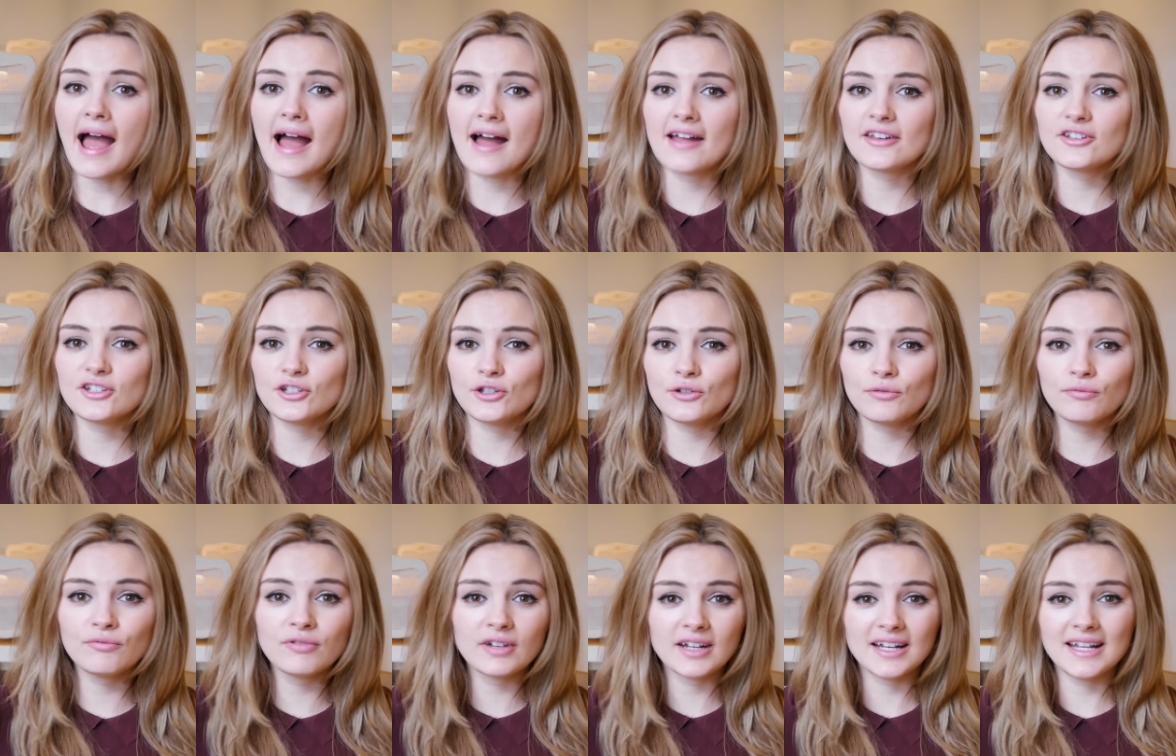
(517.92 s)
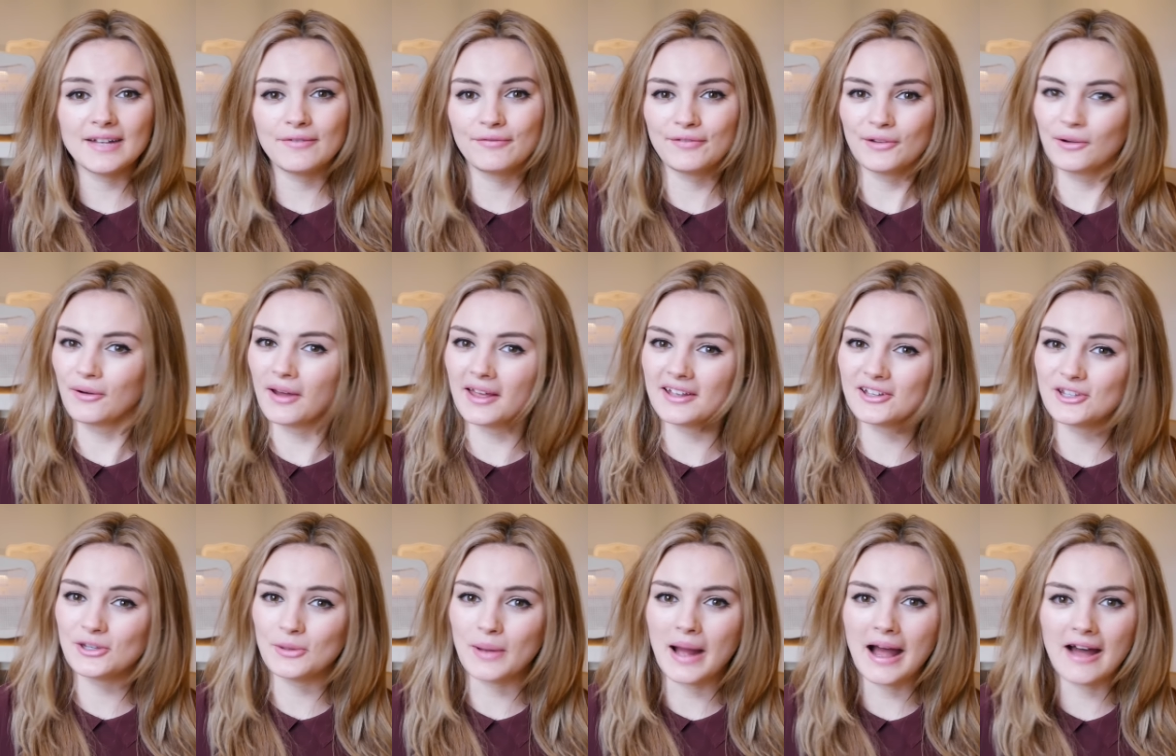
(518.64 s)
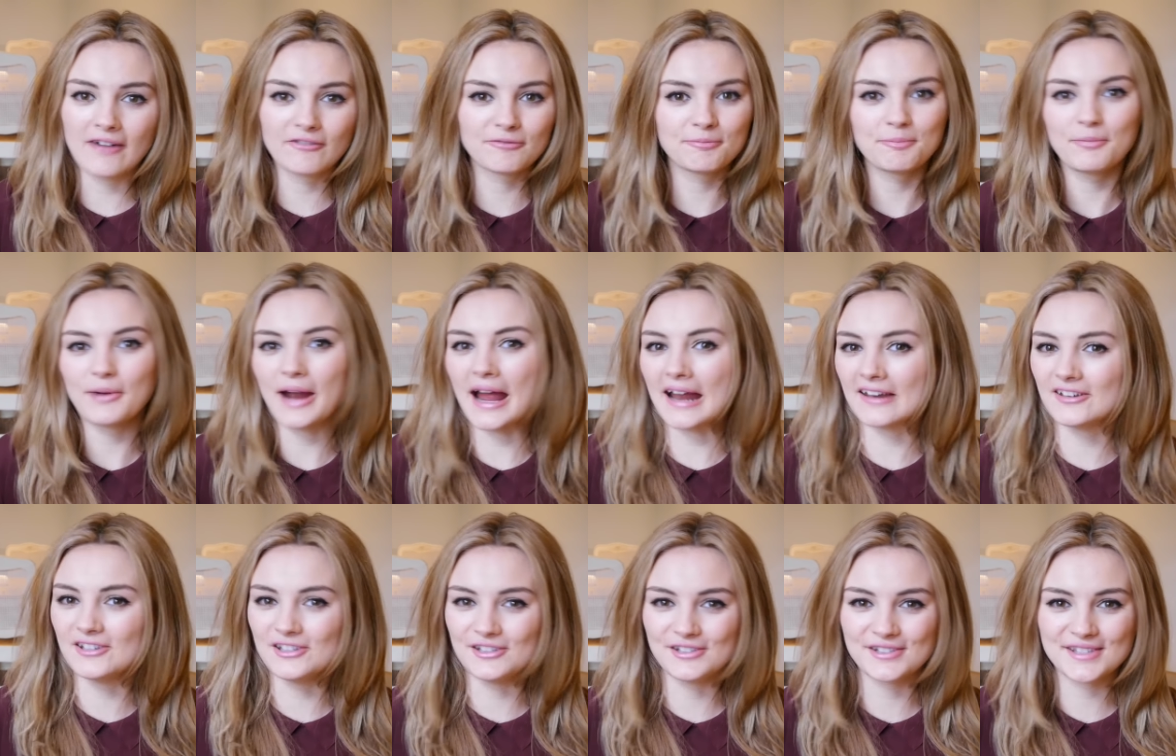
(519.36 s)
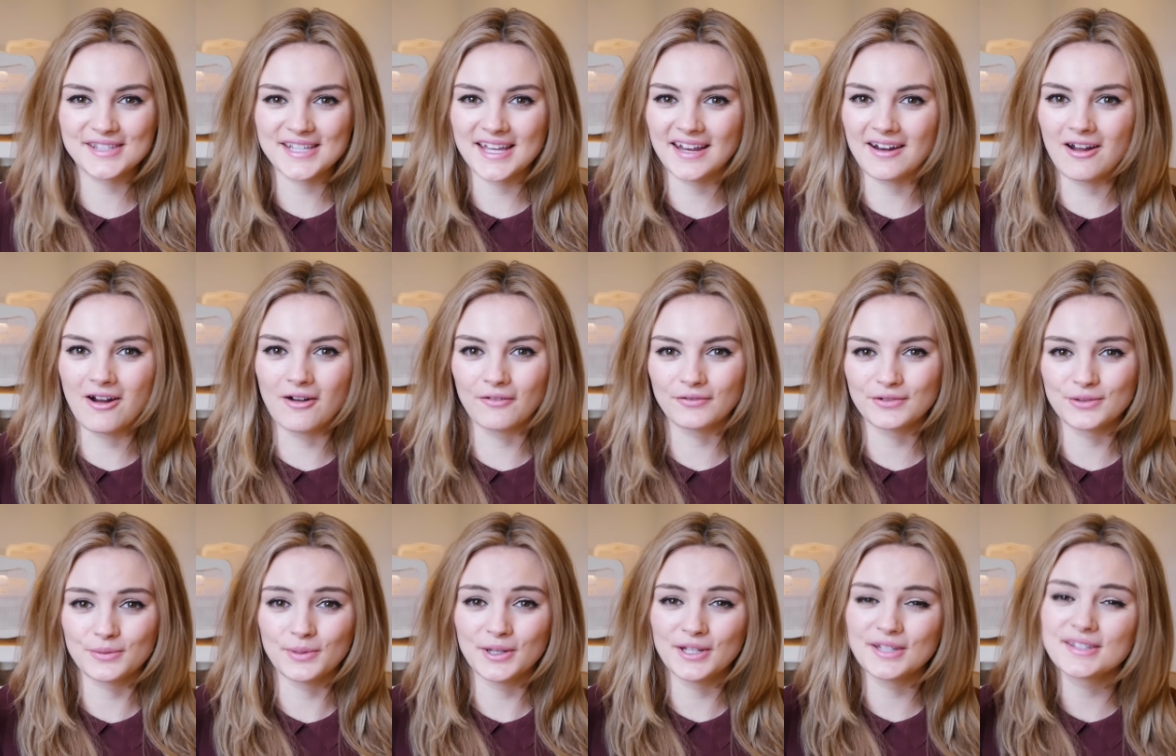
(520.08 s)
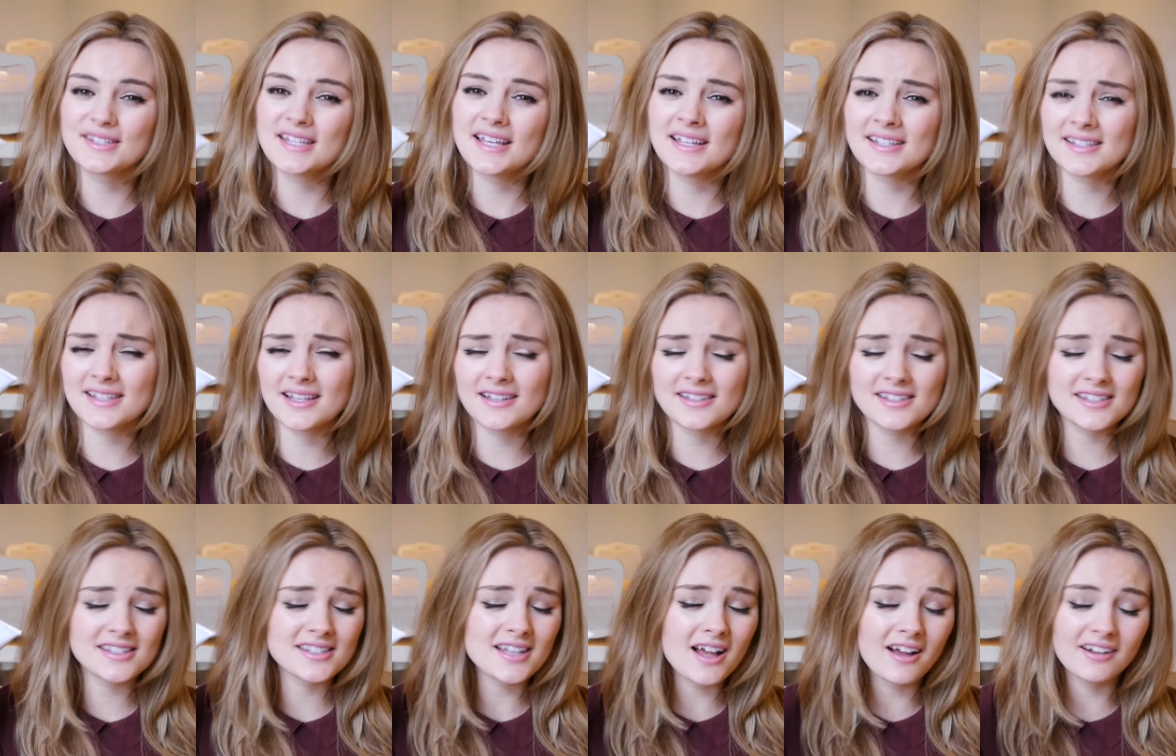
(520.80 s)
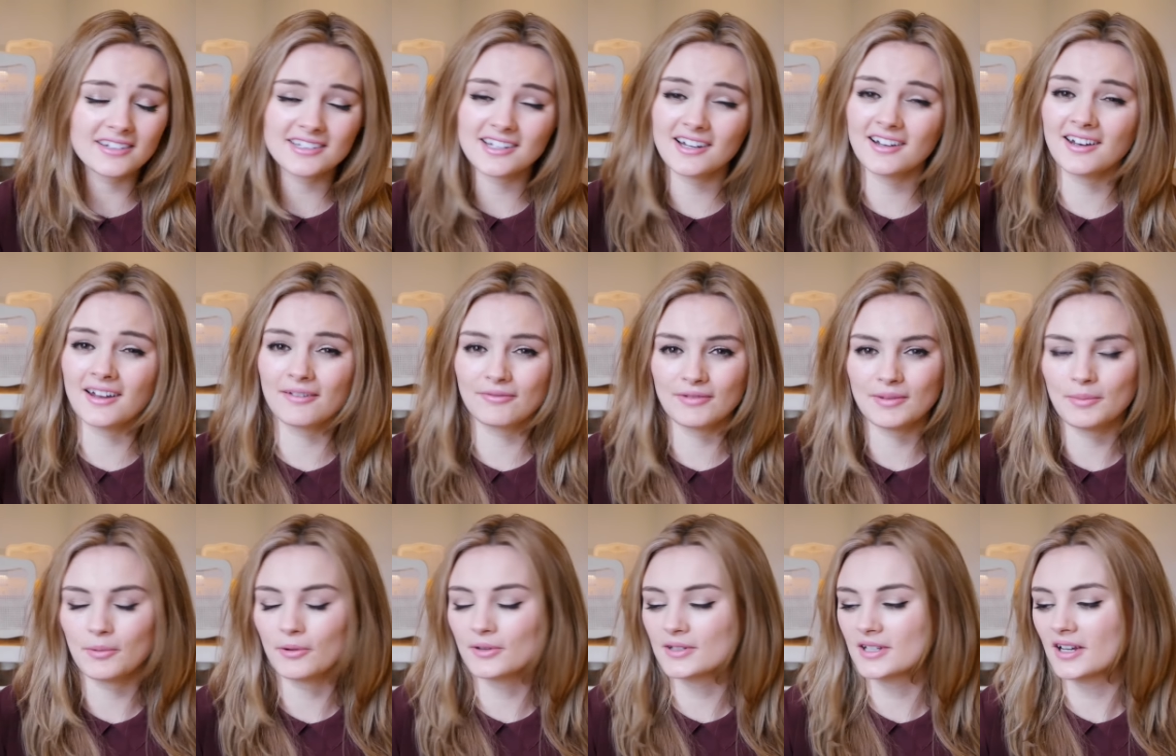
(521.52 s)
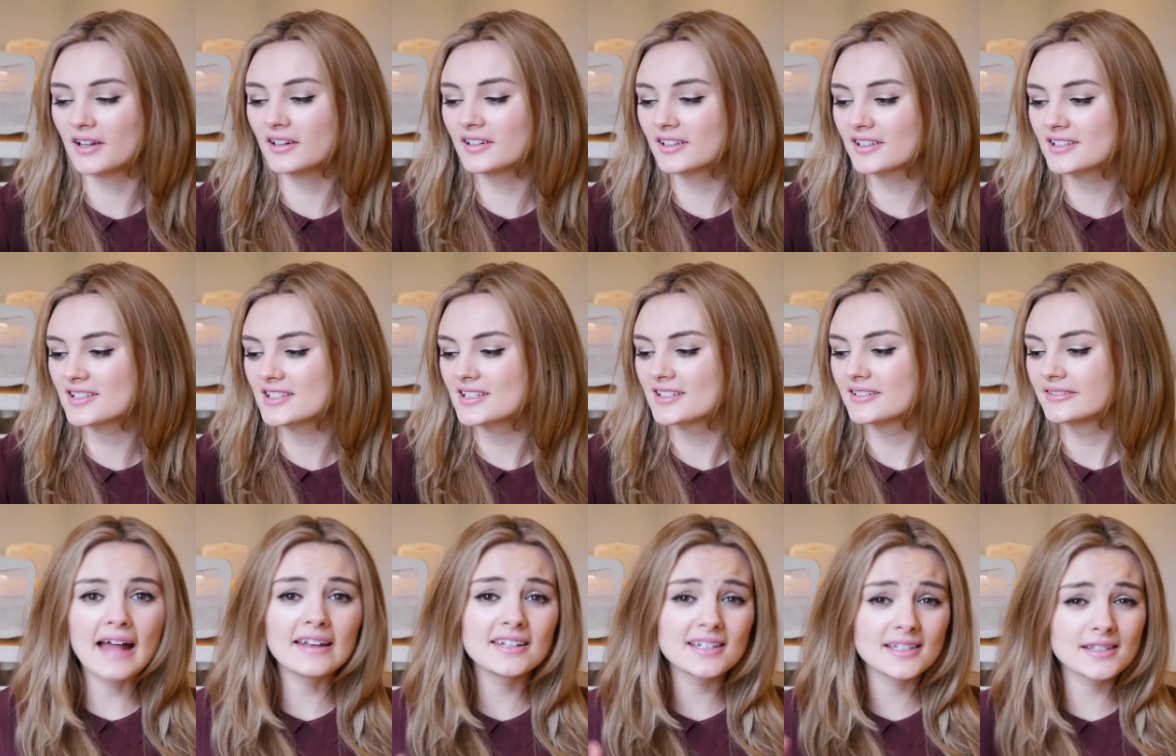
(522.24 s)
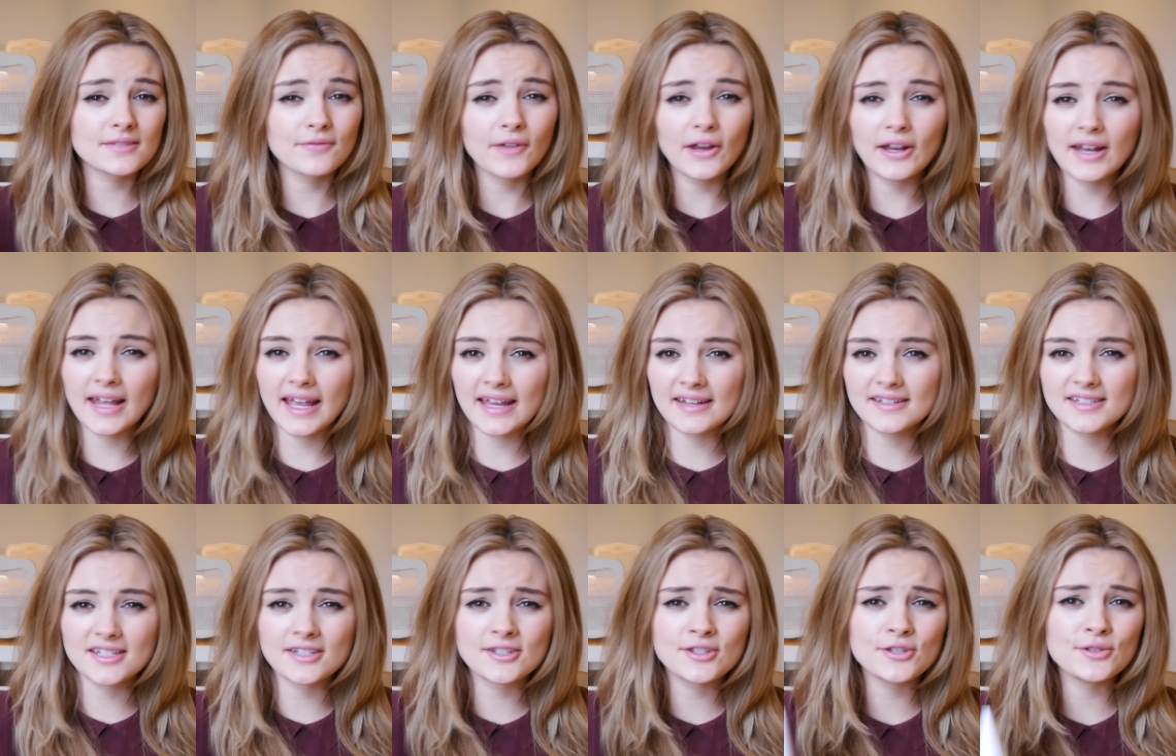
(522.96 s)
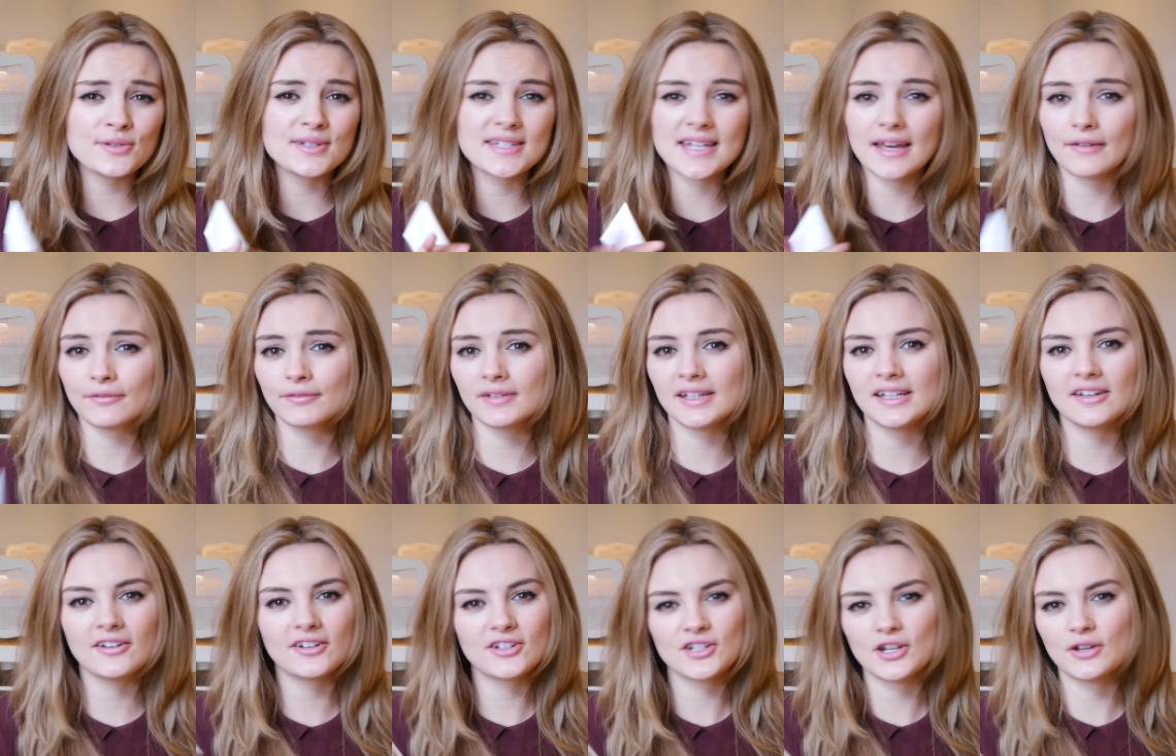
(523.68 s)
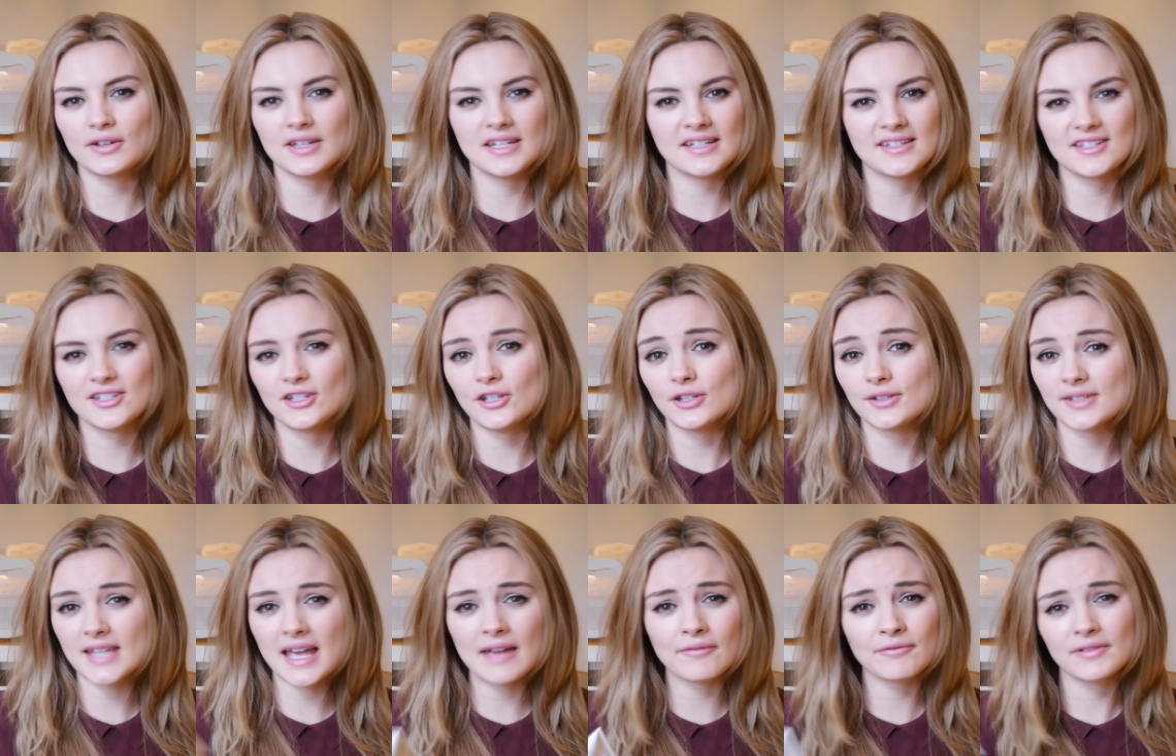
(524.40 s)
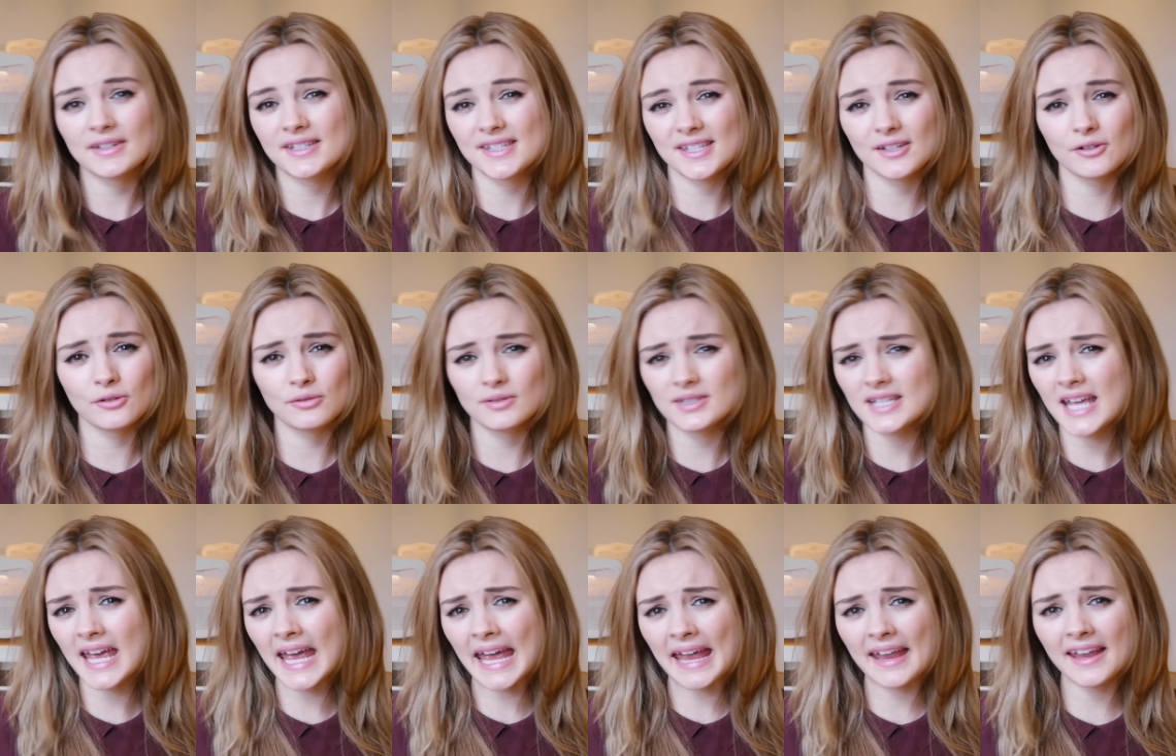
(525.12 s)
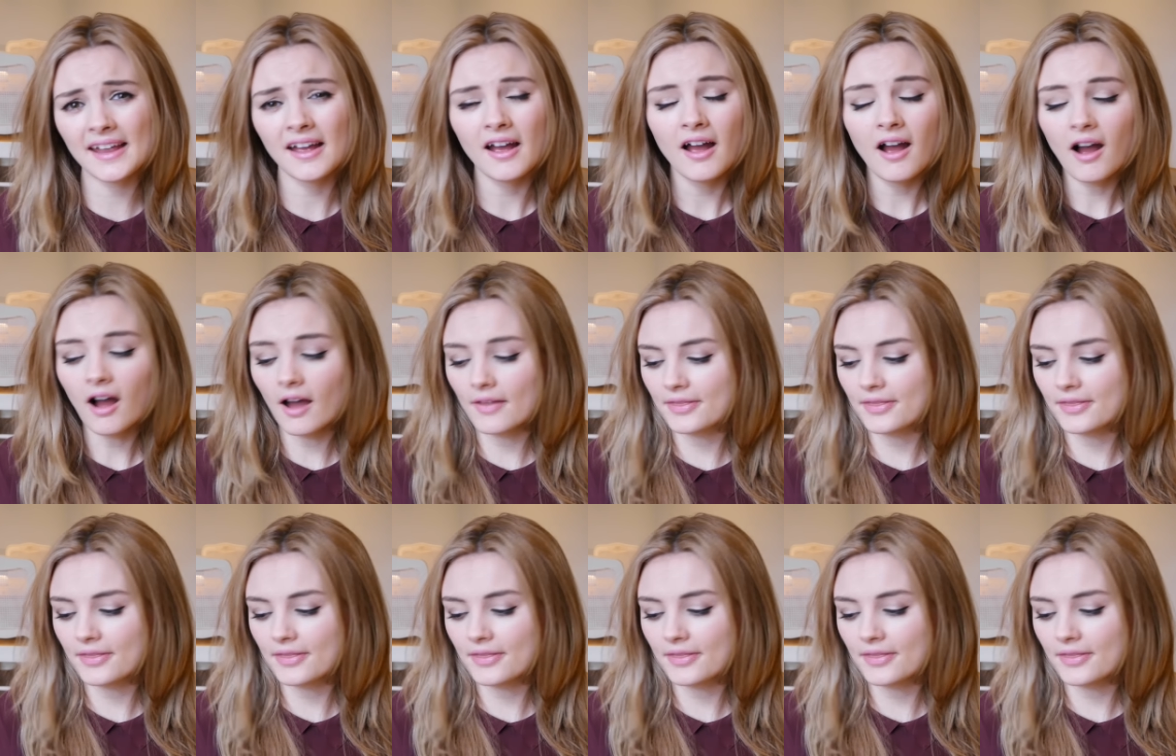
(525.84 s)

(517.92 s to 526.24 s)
and you really feel like you have brand new skin afterwards. It's such a lovely product. And exfoliators you definitely don't need to use every single day.